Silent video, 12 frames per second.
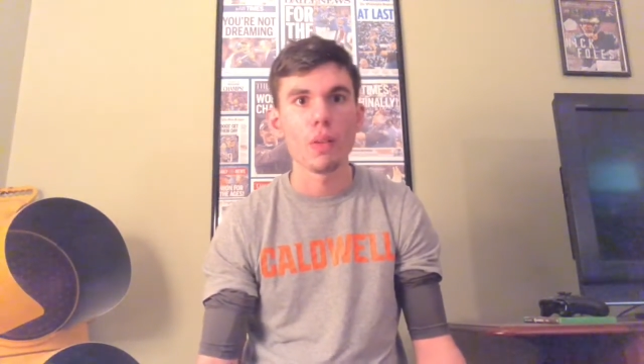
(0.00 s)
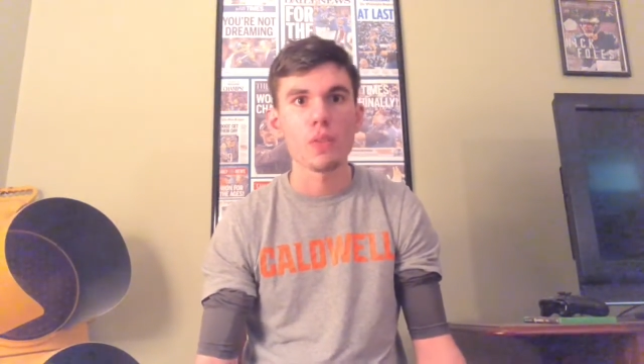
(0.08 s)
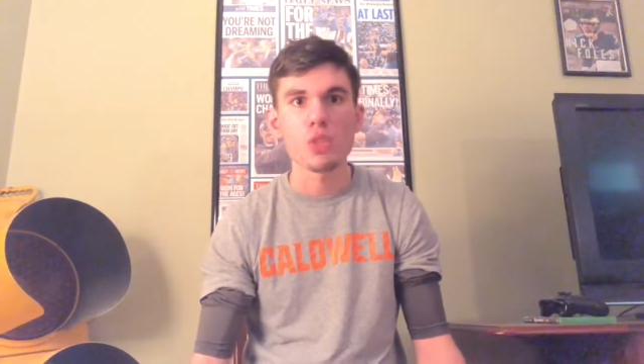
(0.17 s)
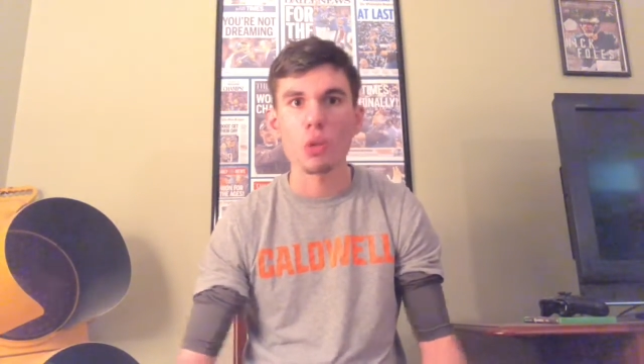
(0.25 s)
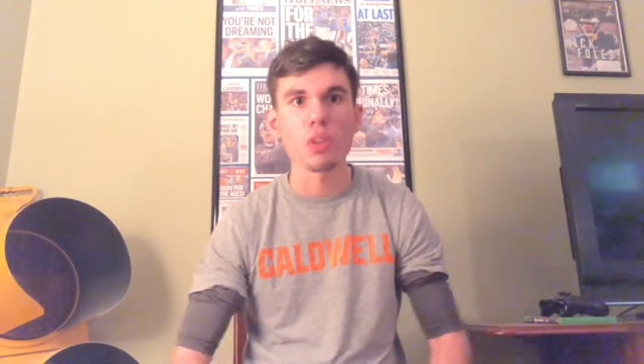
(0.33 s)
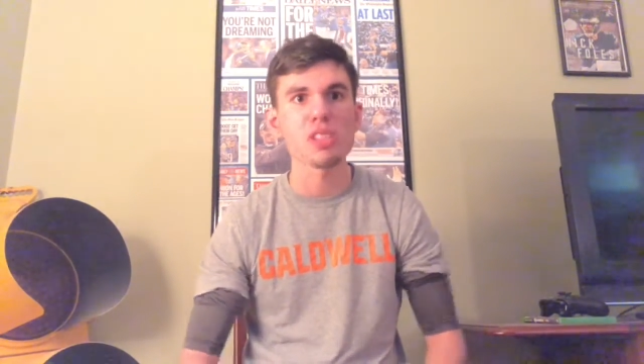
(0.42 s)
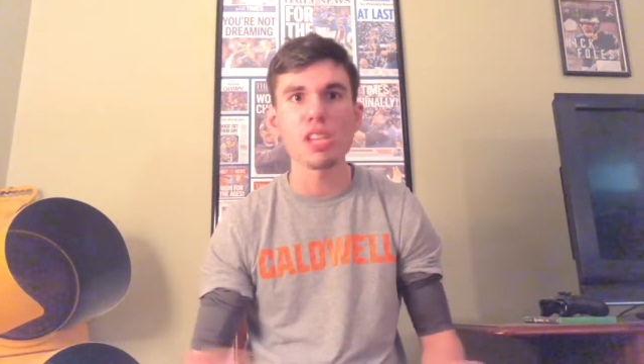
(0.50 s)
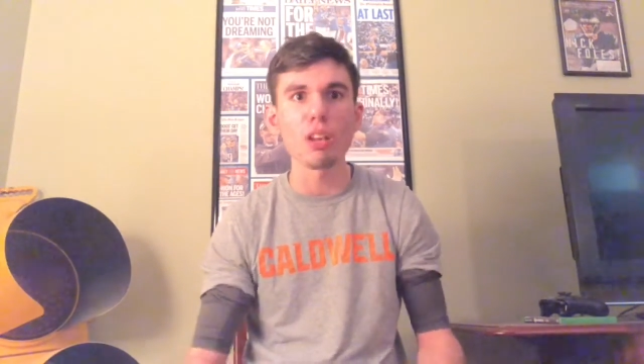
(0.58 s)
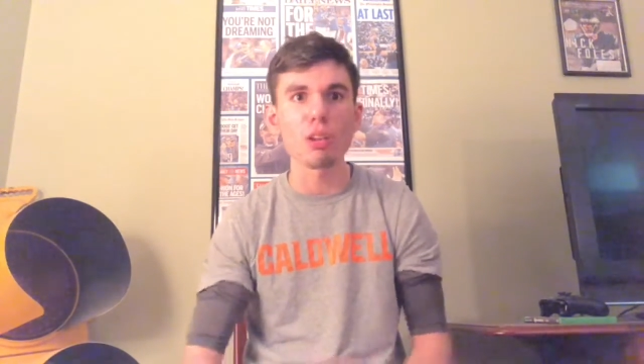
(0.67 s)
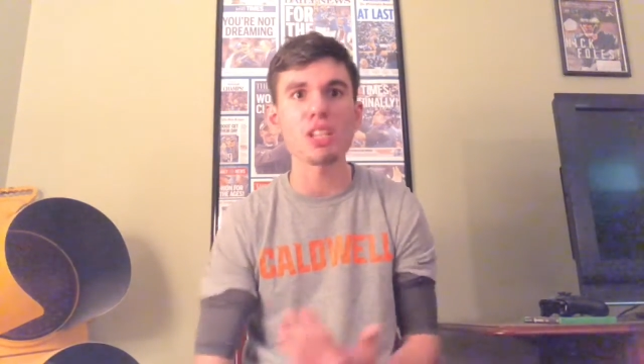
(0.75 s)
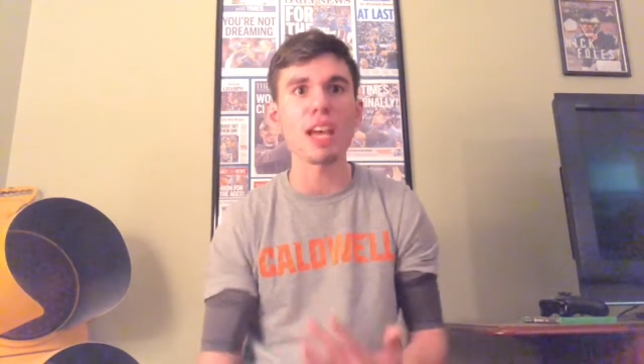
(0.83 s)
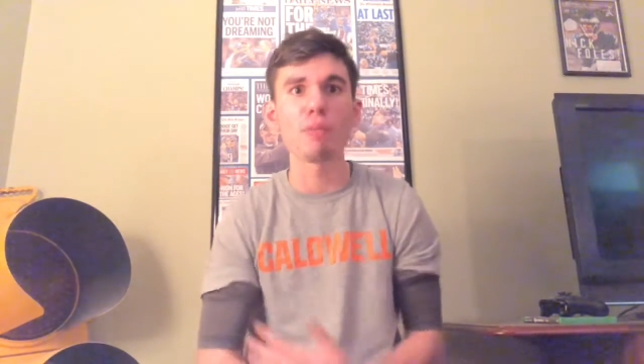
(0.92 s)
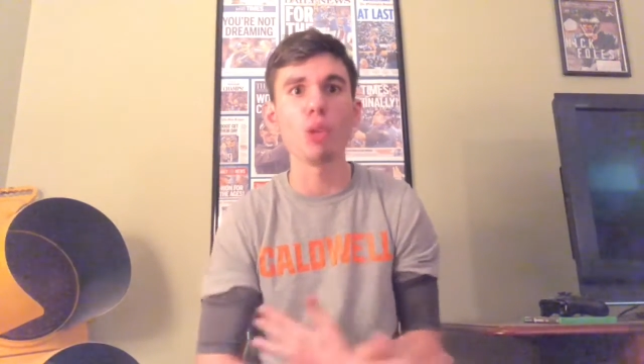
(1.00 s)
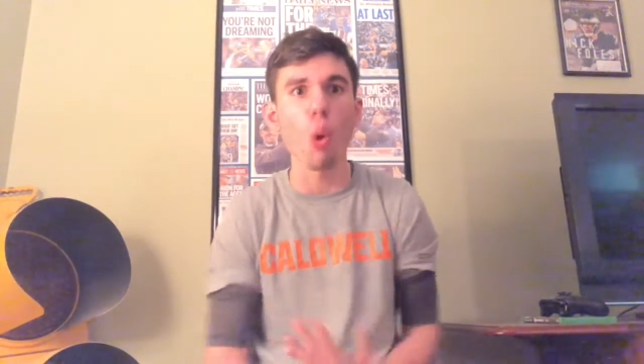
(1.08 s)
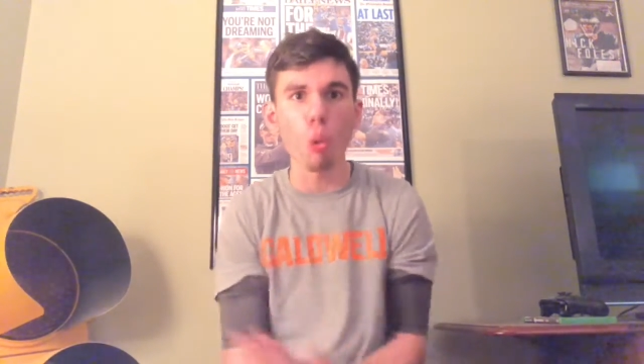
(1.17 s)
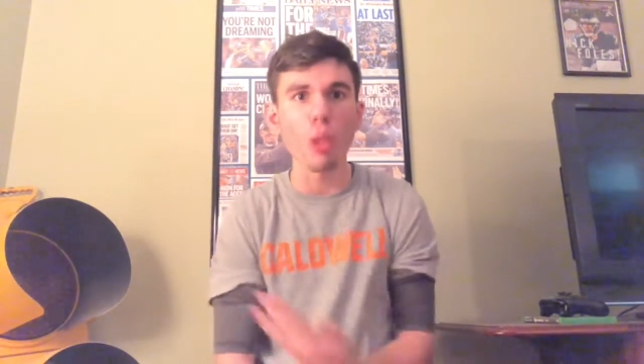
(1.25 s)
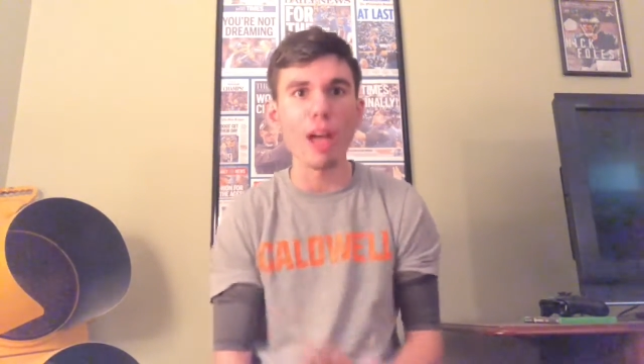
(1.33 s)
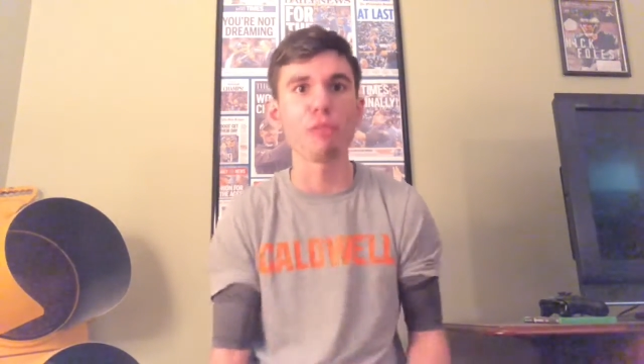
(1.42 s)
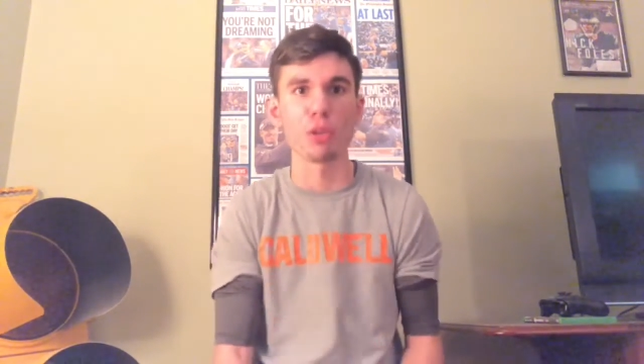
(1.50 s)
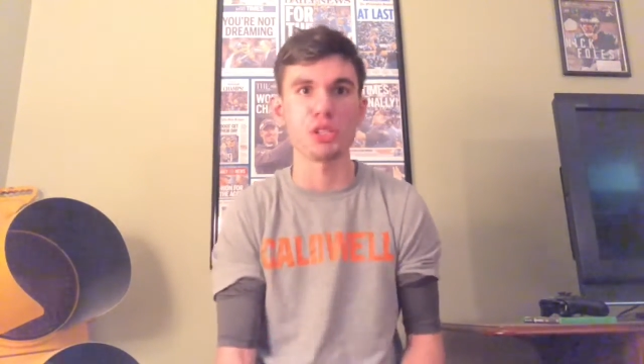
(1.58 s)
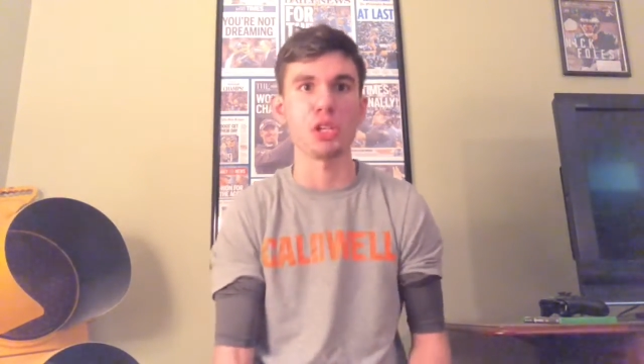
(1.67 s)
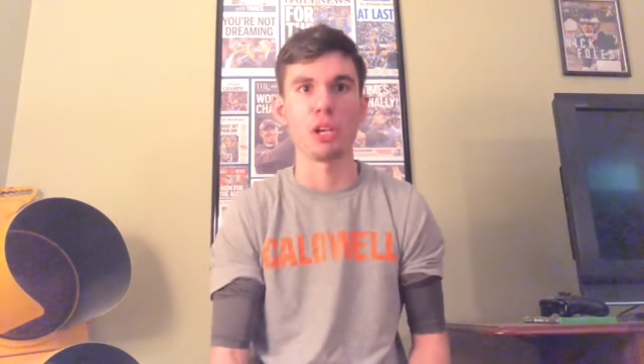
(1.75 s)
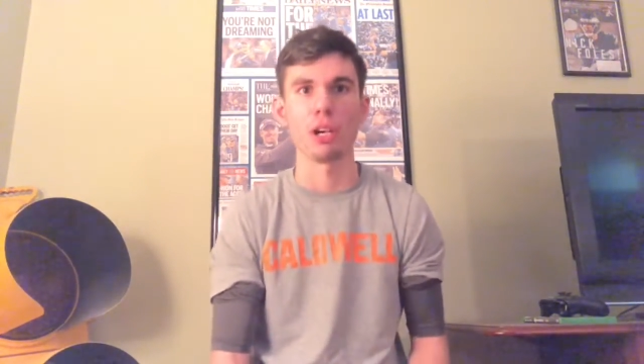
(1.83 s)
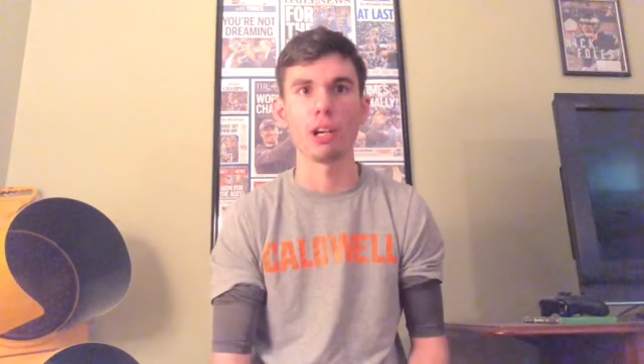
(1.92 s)
So the Steelers have no leverage
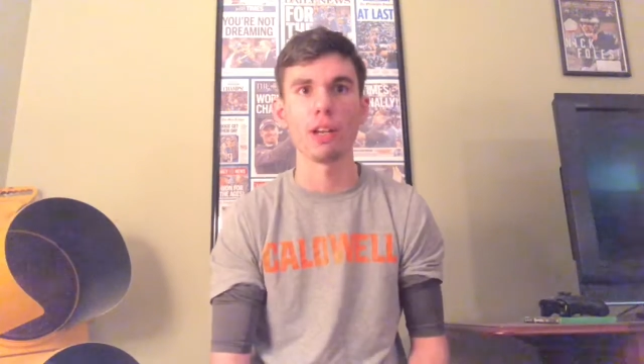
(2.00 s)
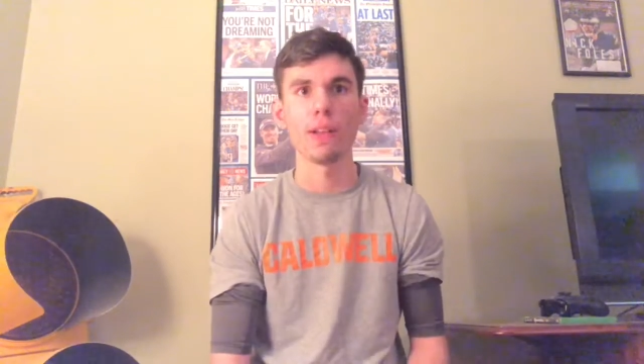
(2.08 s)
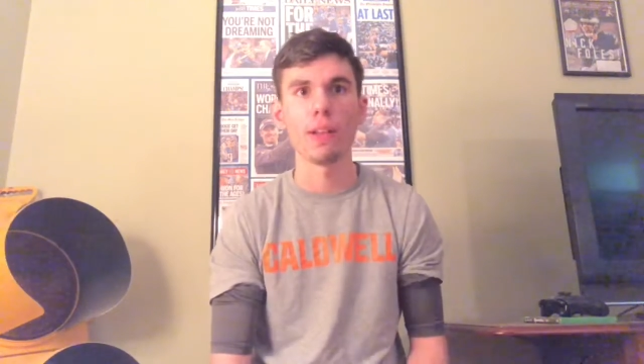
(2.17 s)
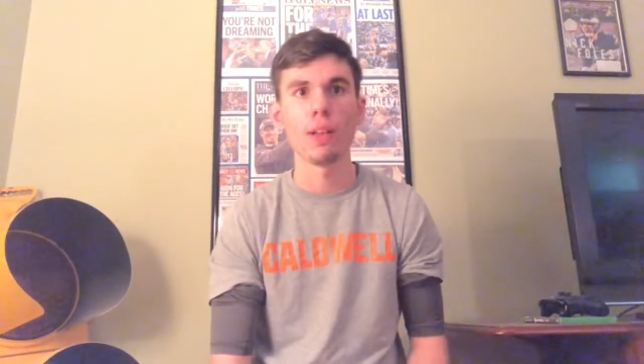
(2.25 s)
here.